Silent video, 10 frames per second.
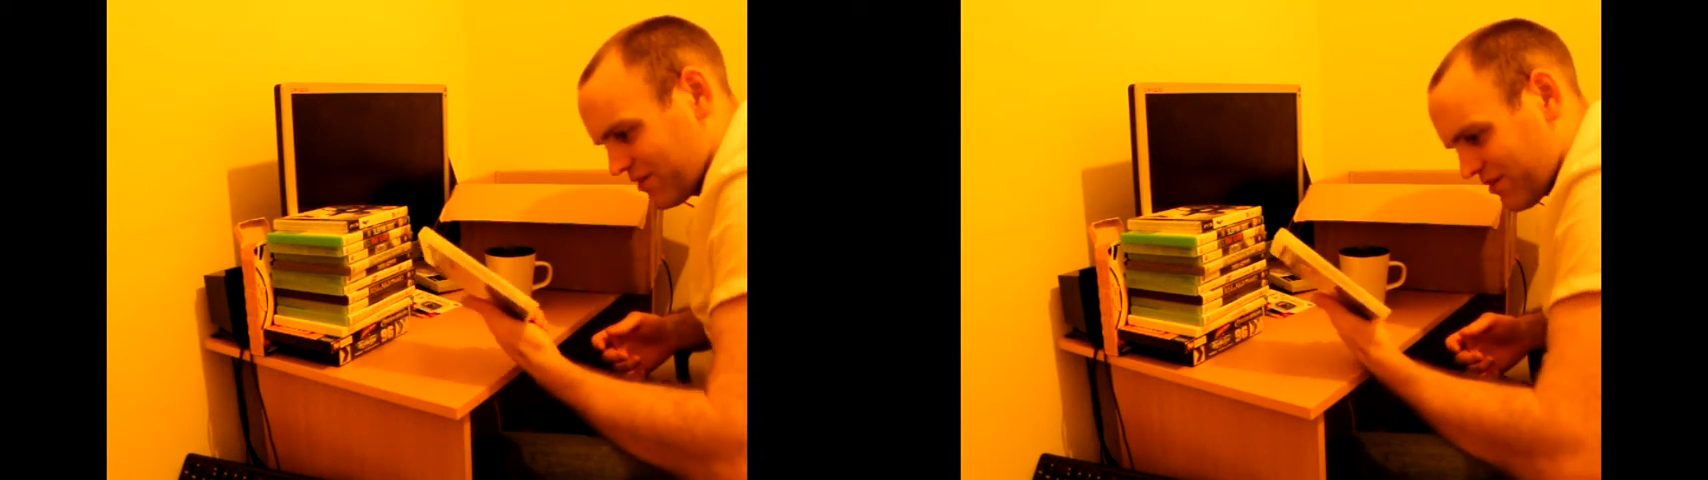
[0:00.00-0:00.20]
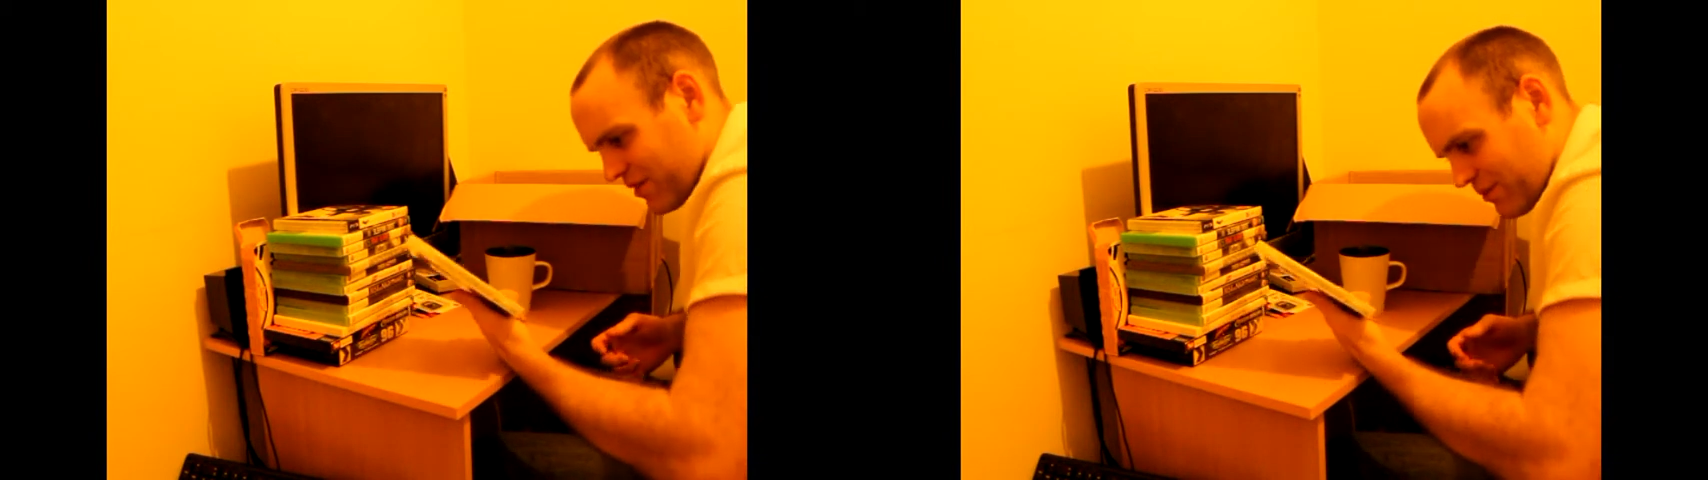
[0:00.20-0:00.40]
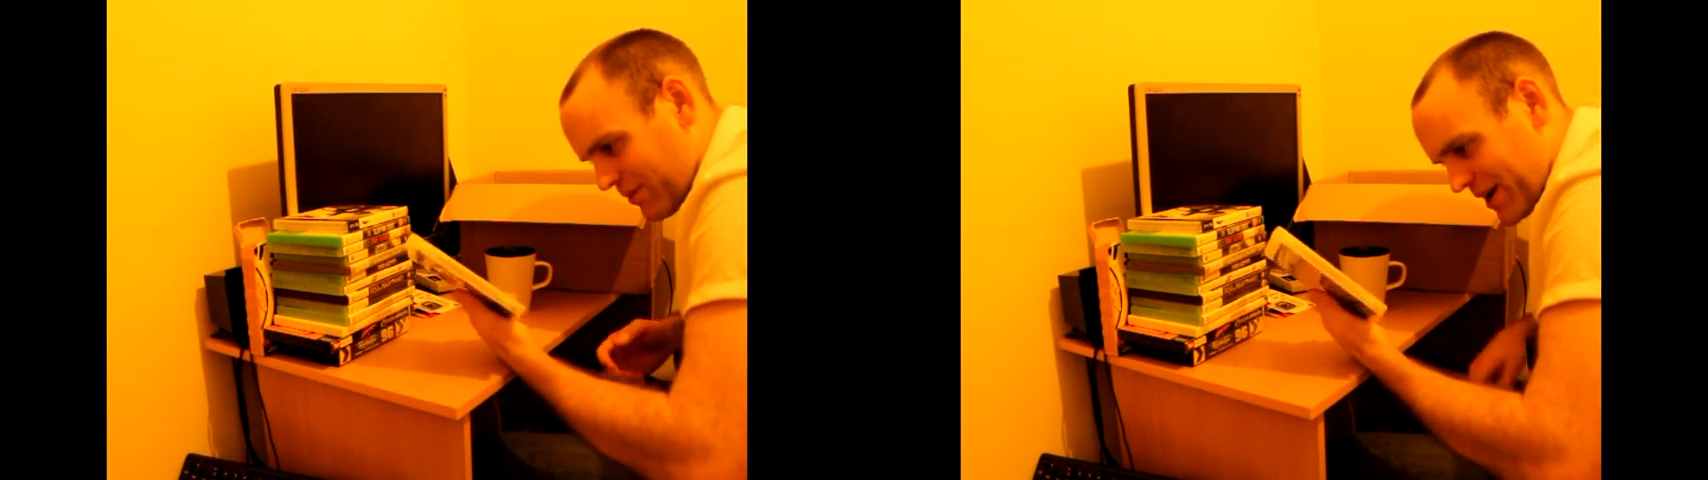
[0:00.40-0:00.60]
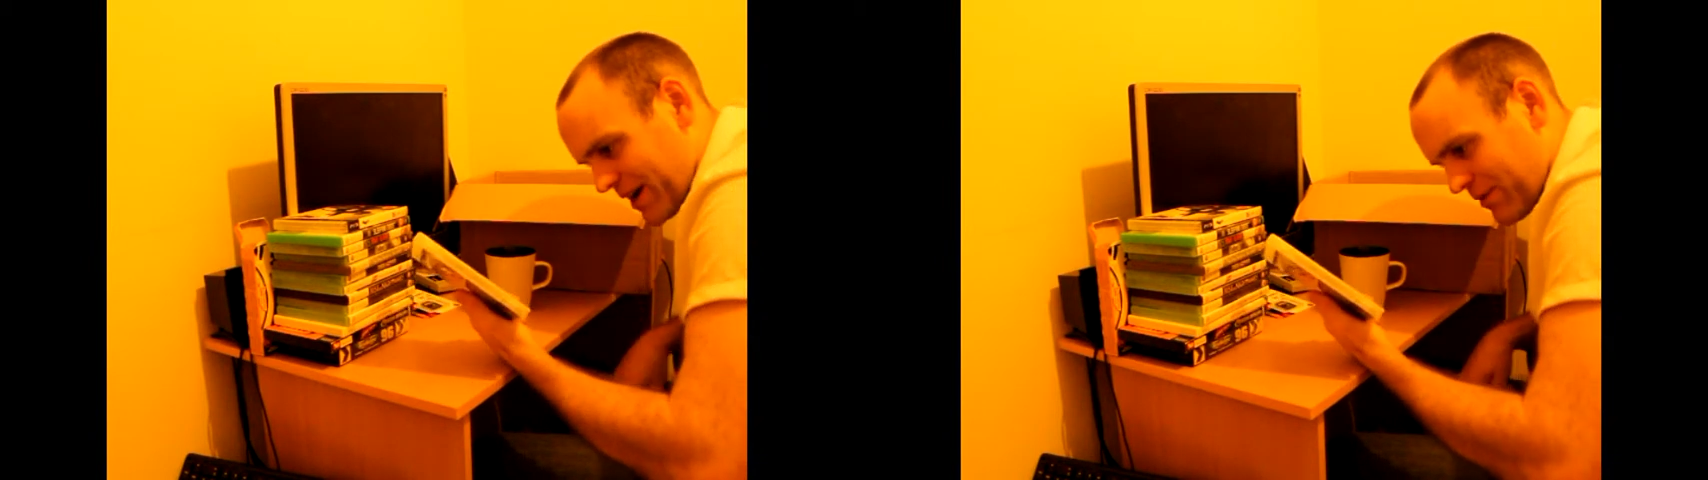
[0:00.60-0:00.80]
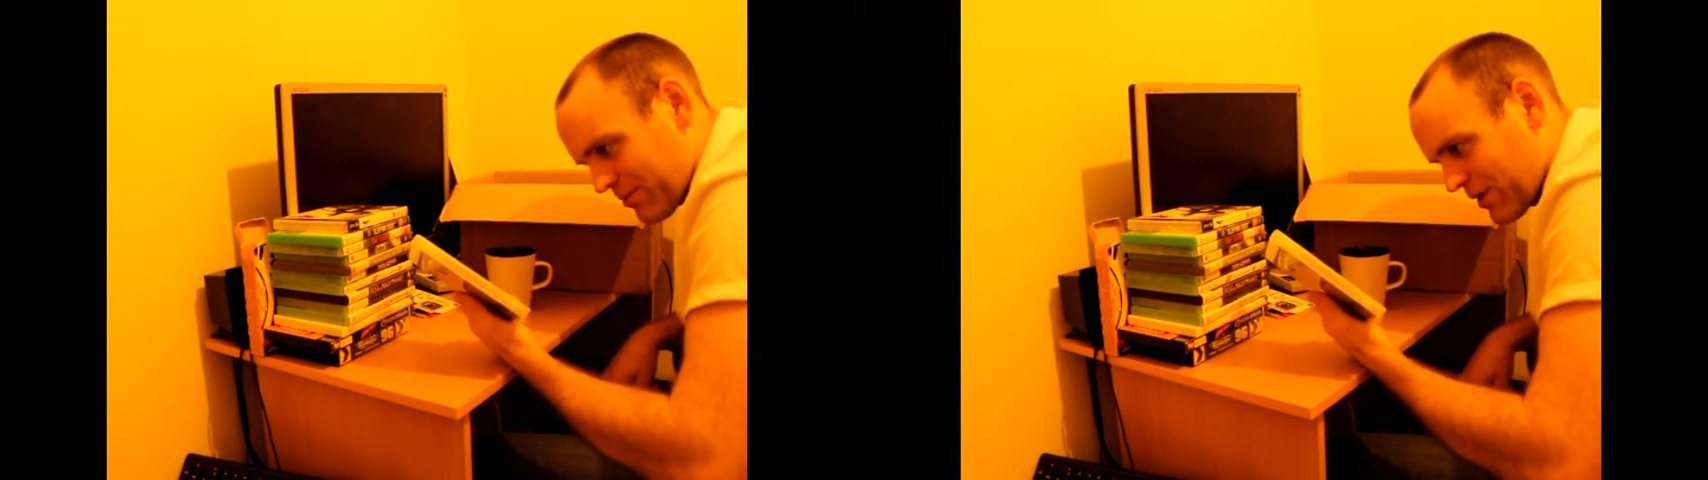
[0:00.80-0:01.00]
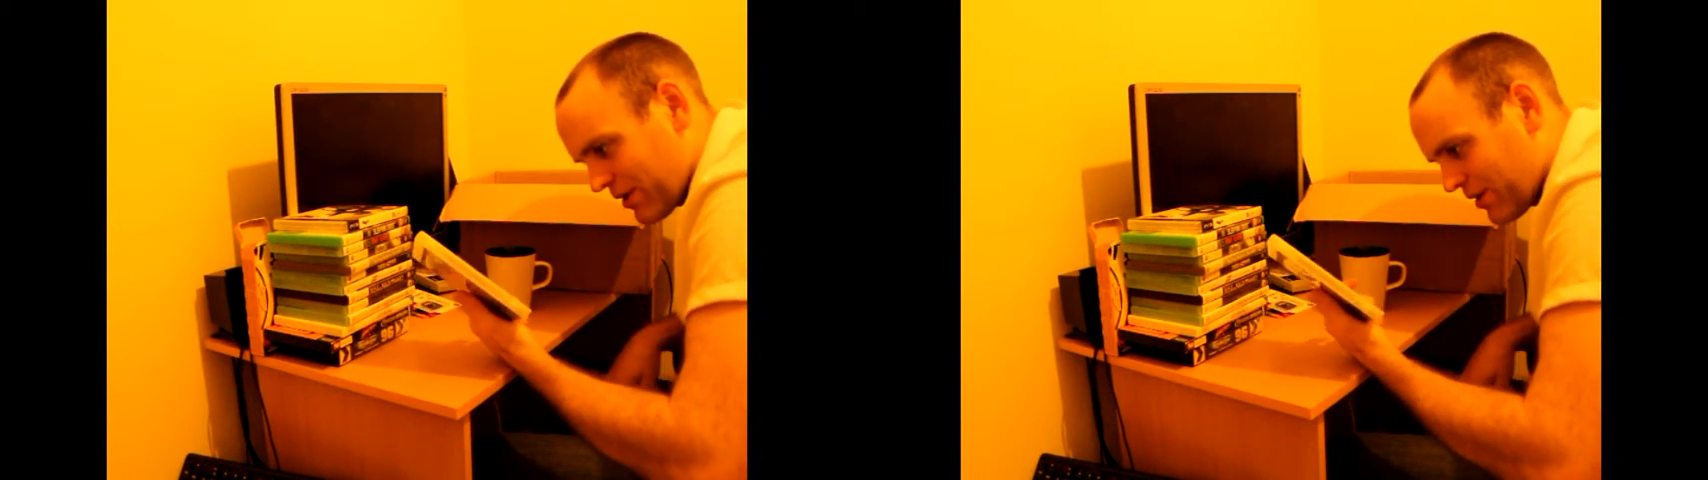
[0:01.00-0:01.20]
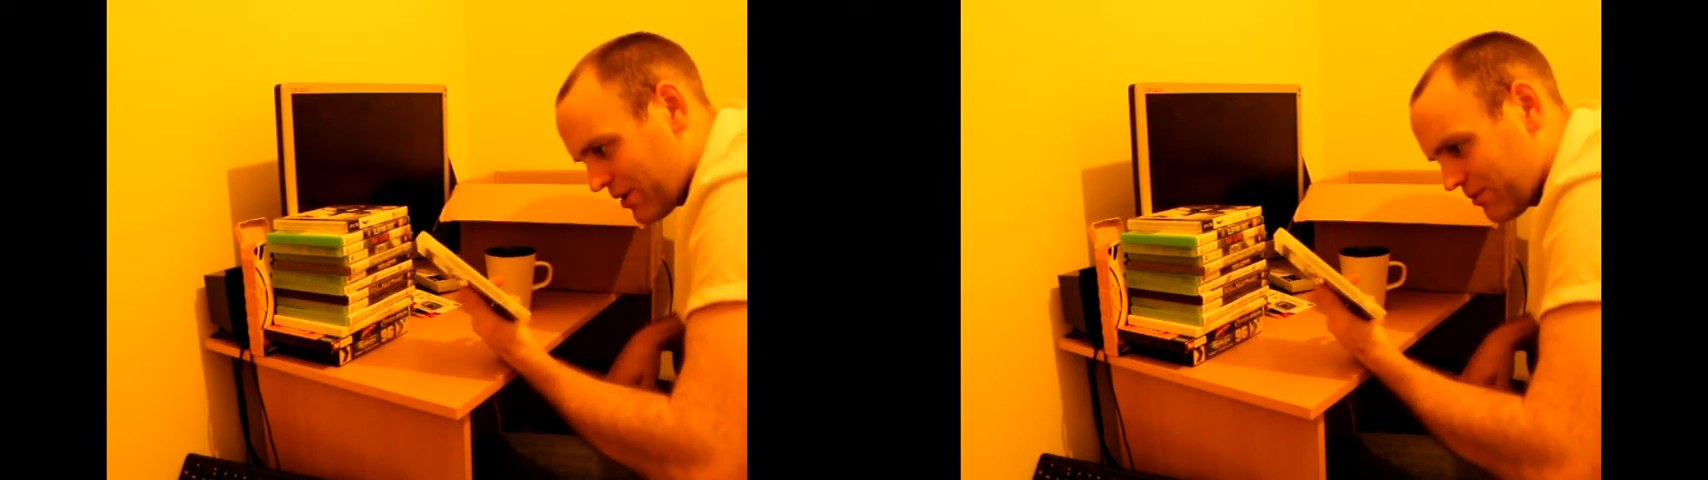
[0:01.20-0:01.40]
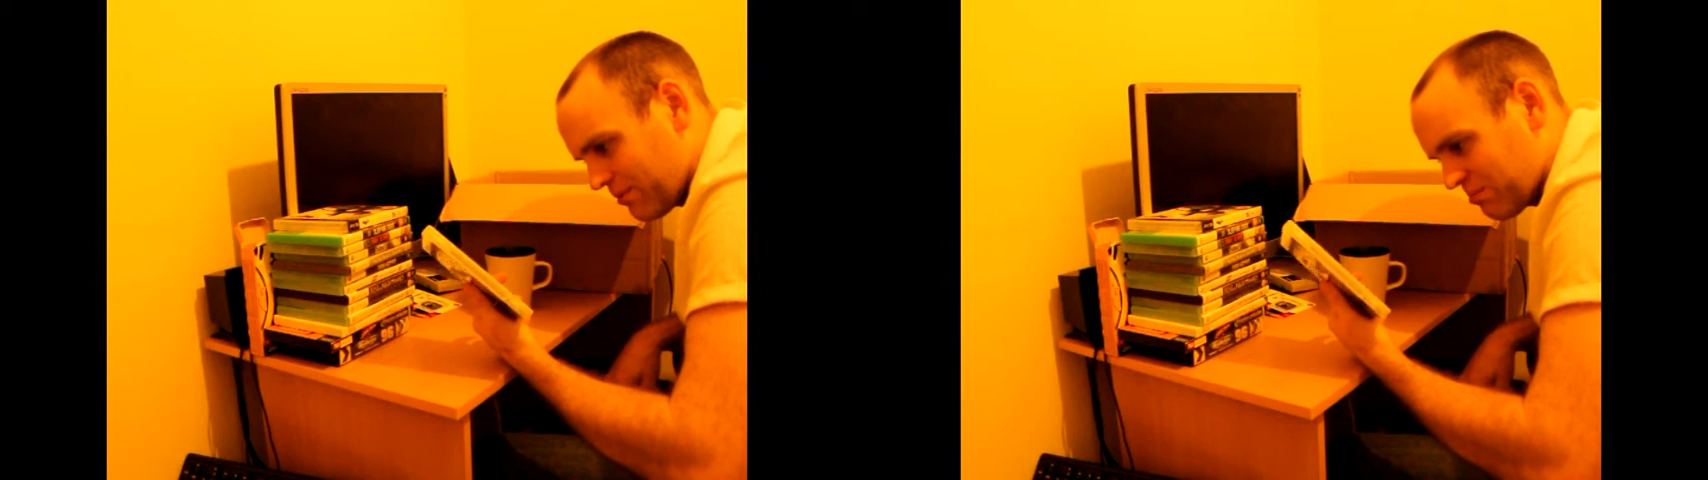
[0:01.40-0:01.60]
from
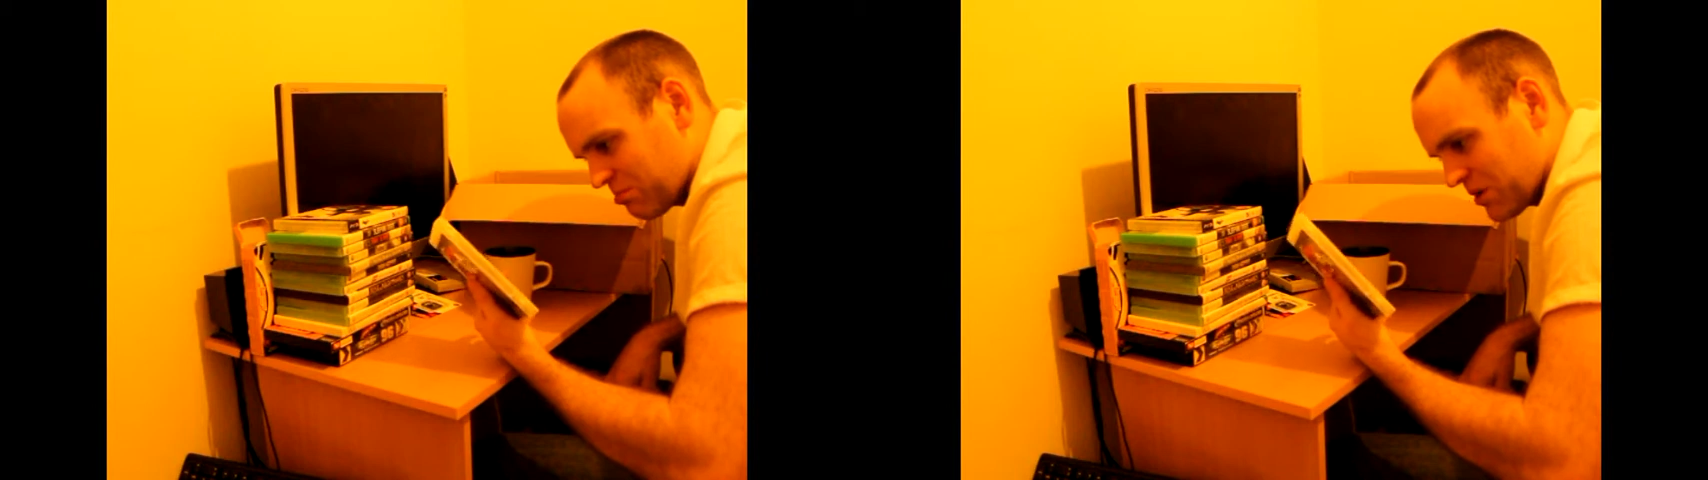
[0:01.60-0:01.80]
Capcom.